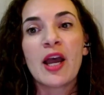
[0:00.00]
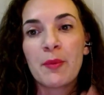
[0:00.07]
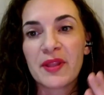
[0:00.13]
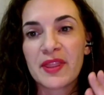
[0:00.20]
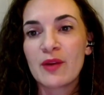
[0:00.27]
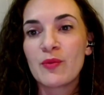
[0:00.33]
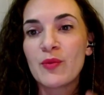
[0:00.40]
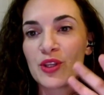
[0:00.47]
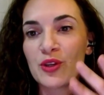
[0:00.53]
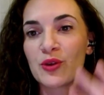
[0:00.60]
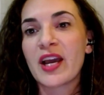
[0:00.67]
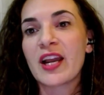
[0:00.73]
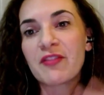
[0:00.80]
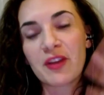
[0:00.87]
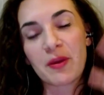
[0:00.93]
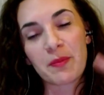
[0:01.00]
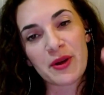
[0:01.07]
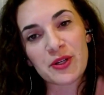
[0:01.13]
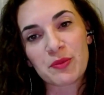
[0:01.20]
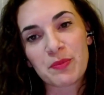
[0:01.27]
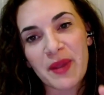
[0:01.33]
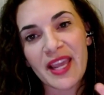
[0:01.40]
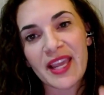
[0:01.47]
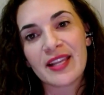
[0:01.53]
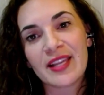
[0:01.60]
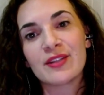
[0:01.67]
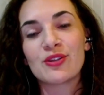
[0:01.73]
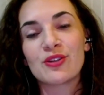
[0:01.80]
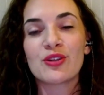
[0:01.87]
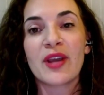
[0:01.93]
But then when you kind of compare
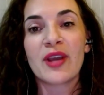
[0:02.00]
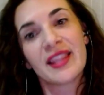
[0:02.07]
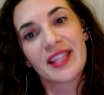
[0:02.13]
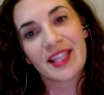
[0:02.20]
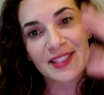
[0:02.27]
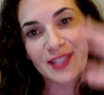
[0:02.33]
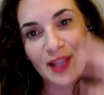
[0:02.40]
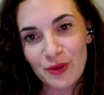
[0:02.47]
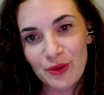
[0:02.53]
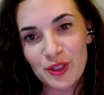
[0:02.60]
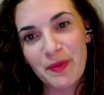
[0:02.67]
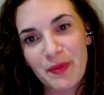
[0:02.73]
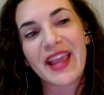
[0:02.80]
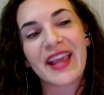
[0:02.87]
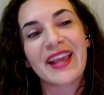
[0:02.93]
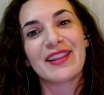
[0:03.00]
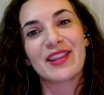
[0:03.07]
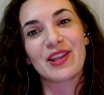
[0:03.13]
Spain and then southern Spain,